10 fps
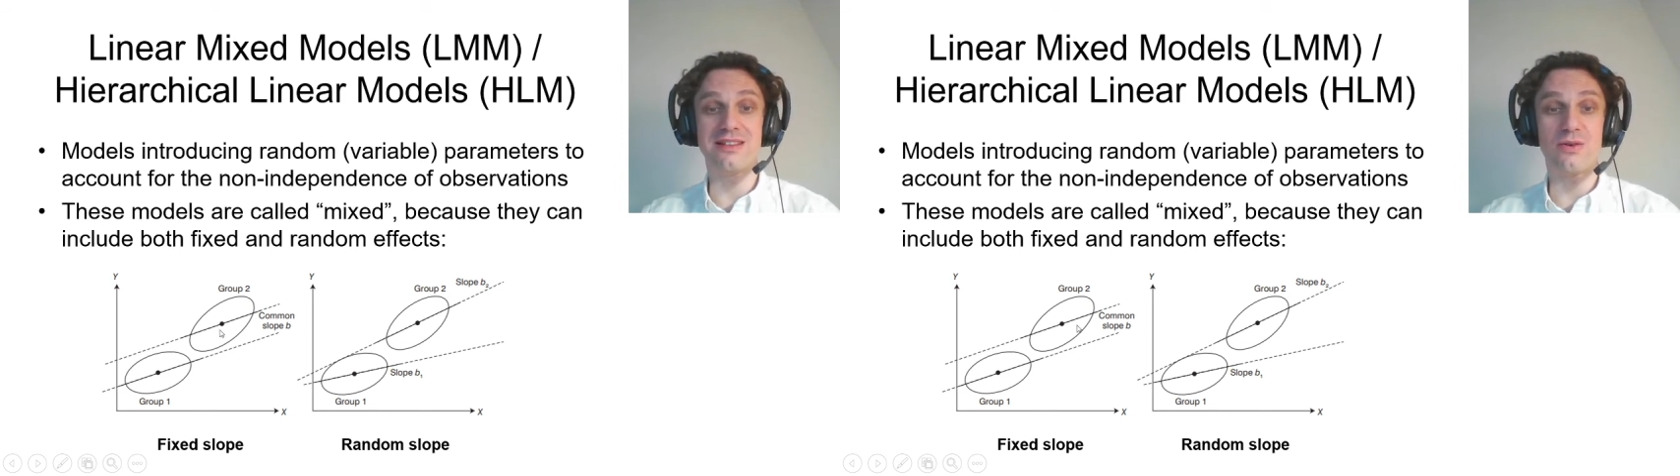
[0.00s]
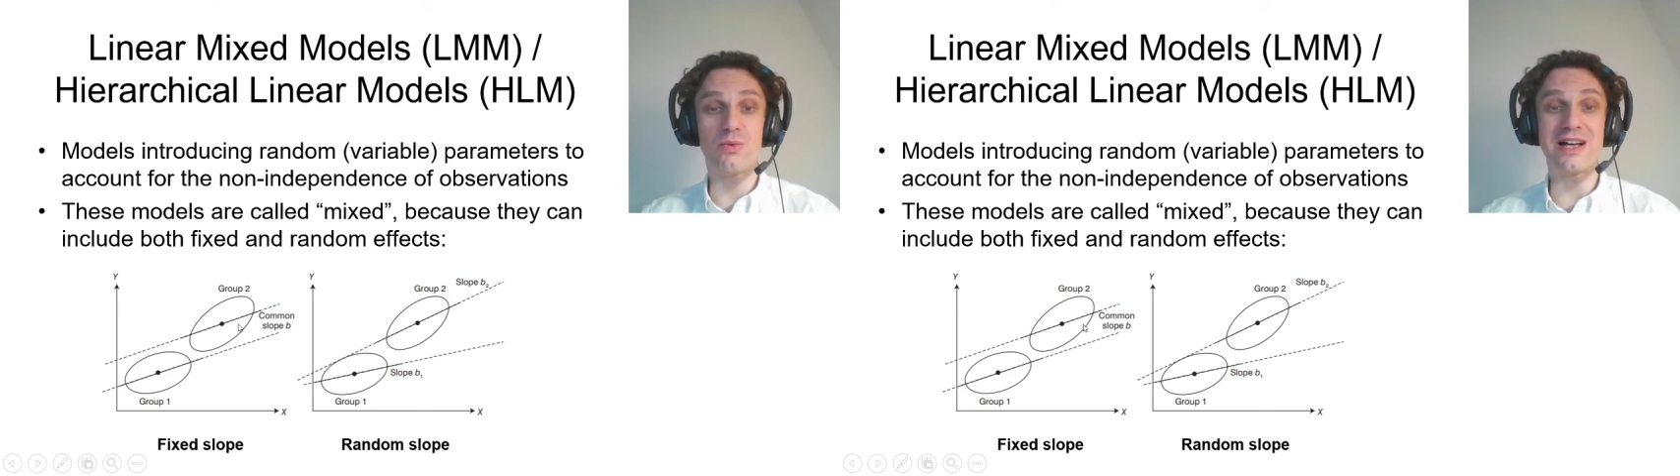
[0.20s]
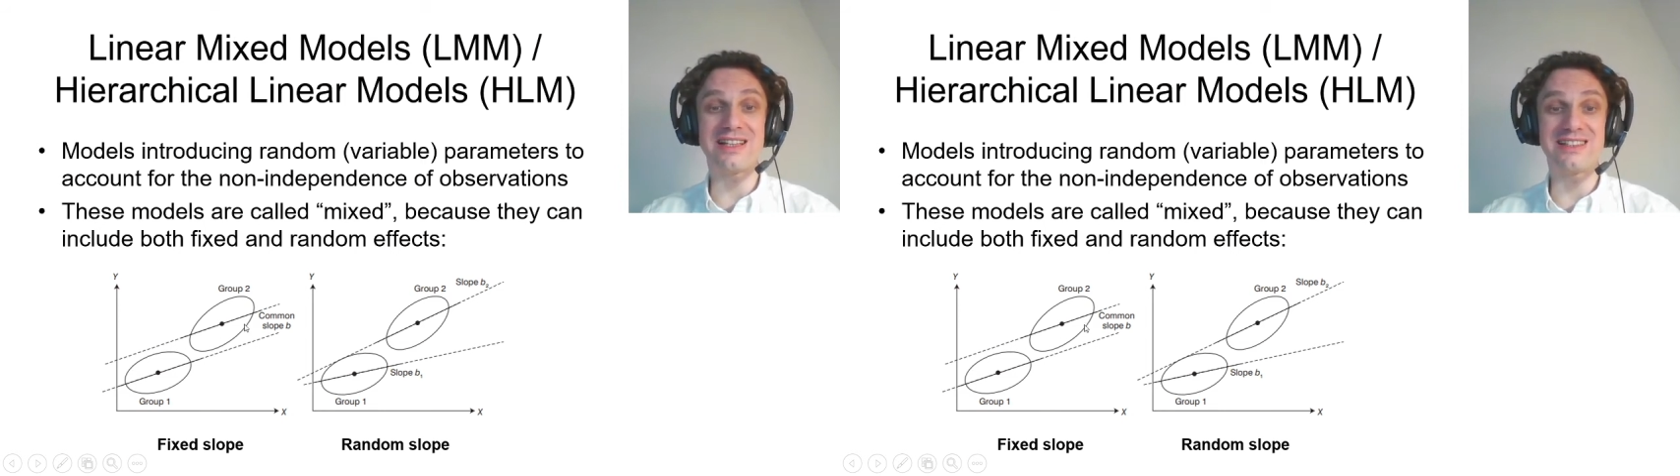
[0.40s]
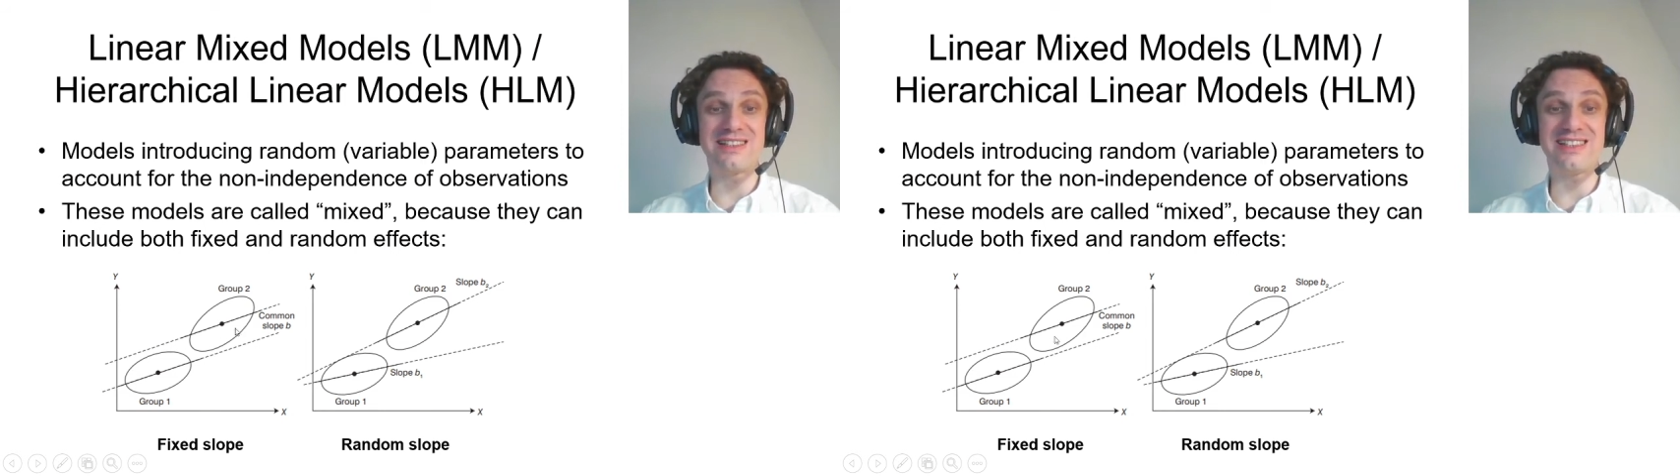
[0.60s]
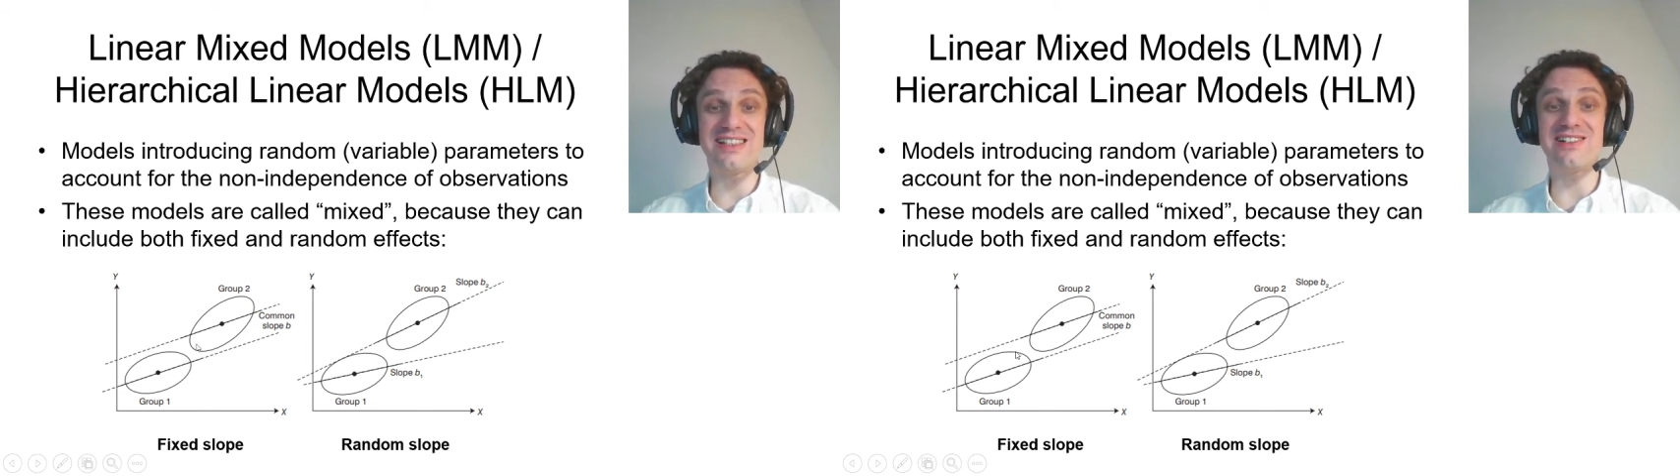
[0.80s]
one
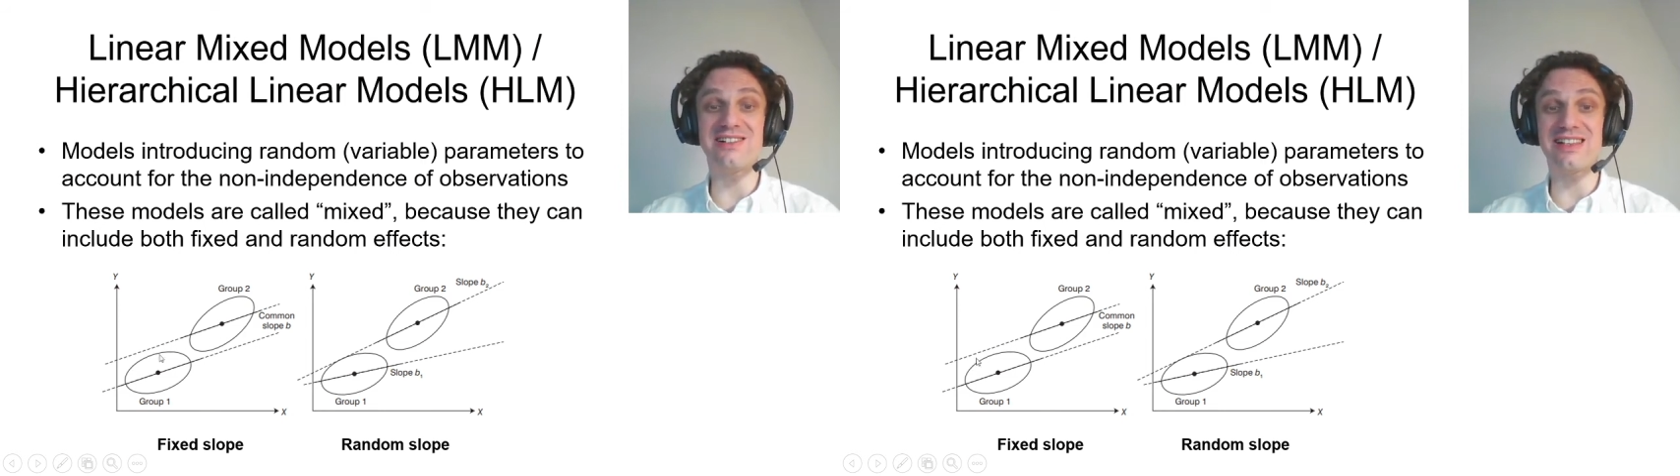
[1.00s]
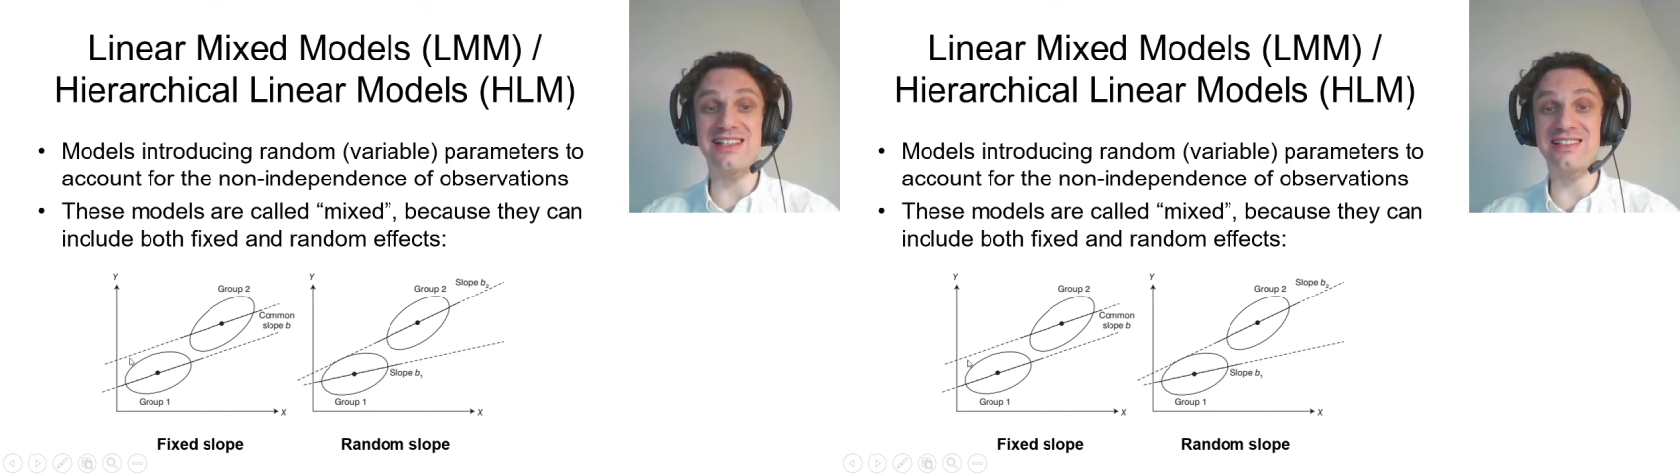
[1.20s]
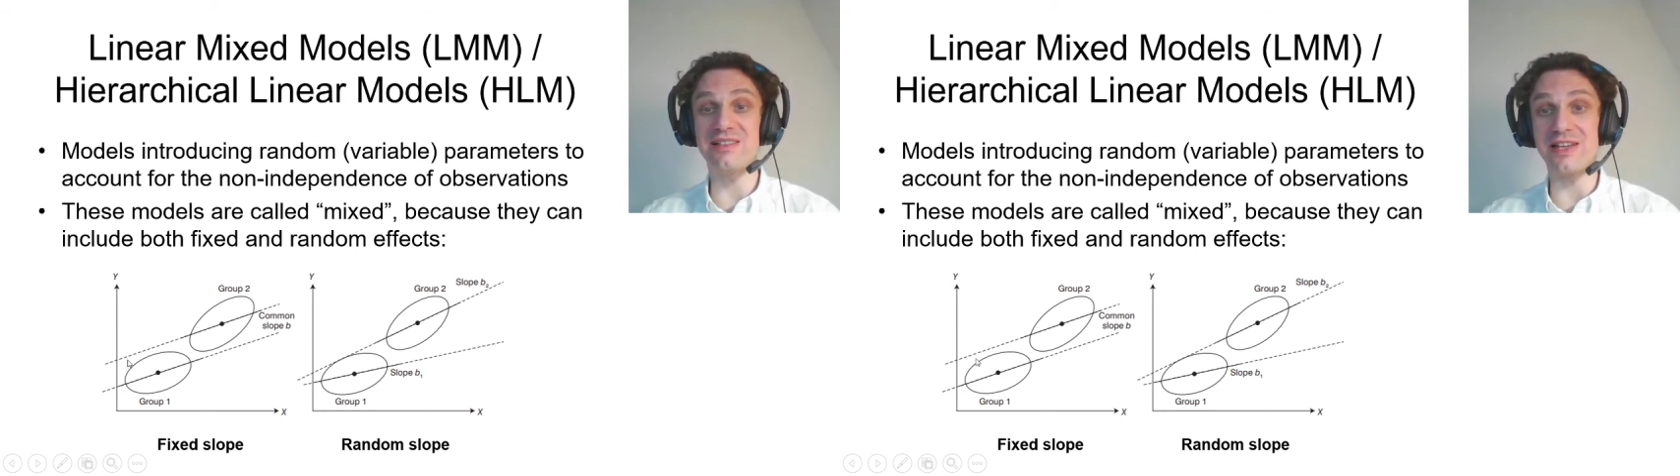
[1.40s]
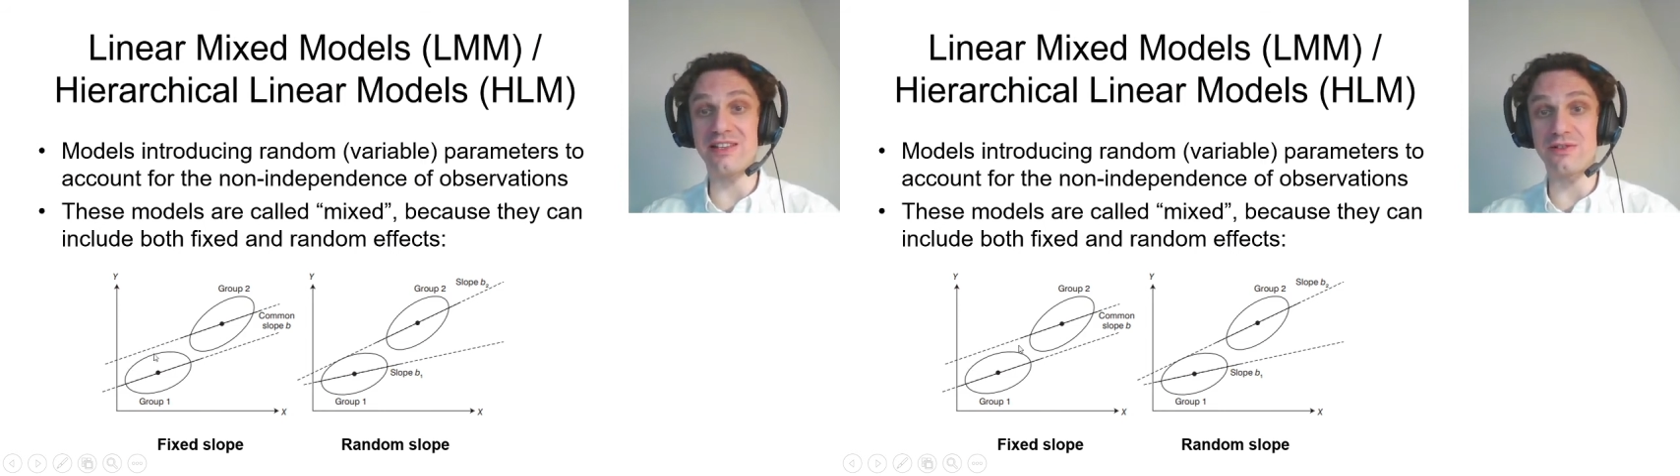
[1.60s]
single estimate